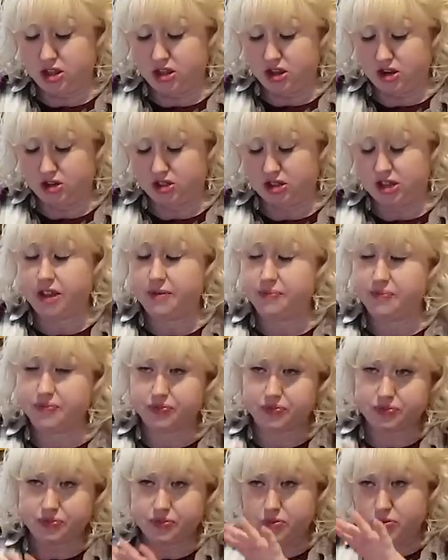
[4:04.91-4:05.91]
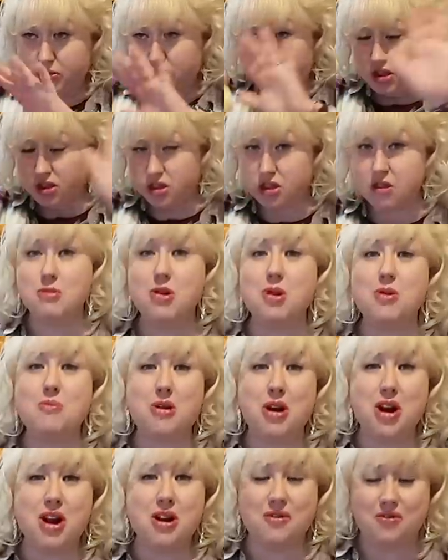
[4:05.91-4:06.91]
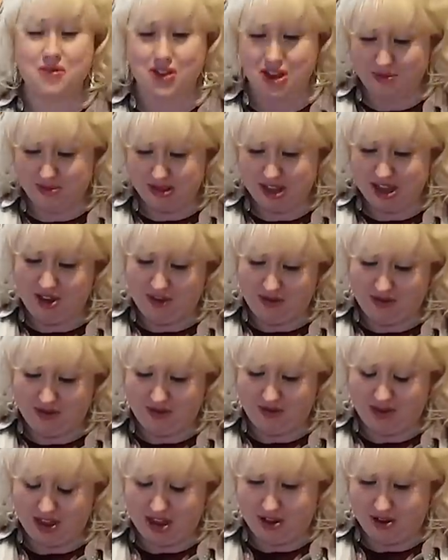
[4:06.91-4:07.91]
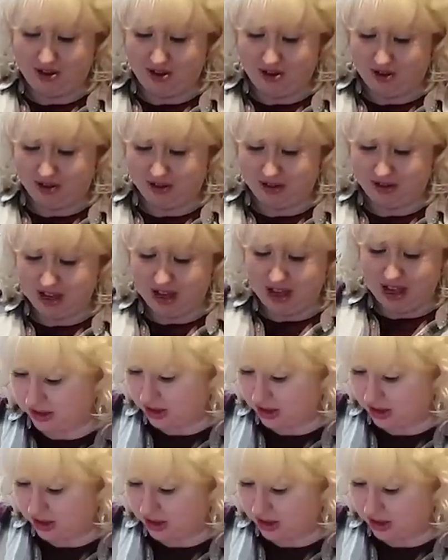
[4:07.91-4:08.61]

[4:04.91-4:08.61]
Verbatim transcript: There's a, the Mopar family of vehicles.